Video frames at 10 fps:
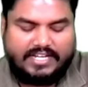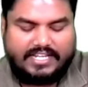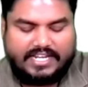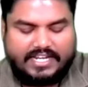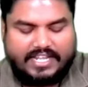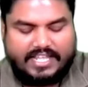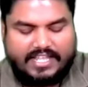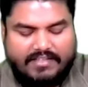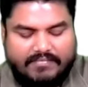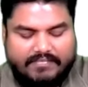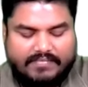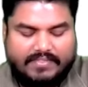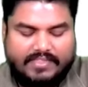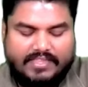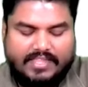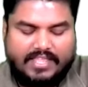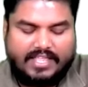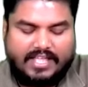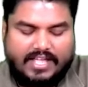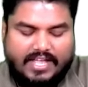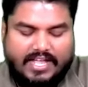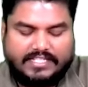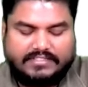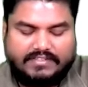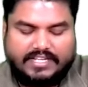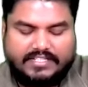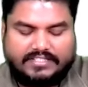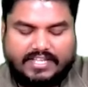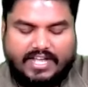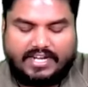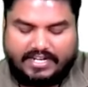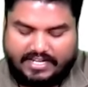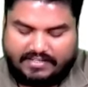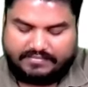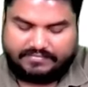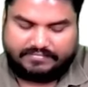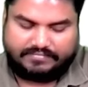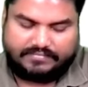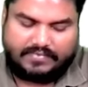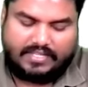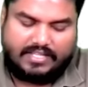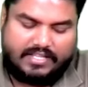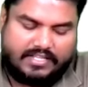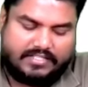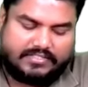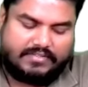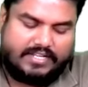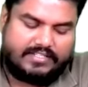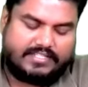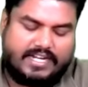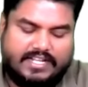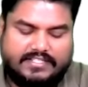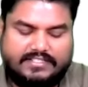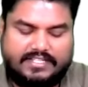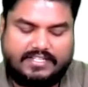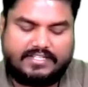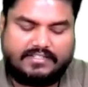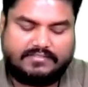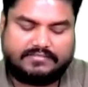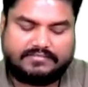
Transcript: DNA as well as RNA. So inside a cell,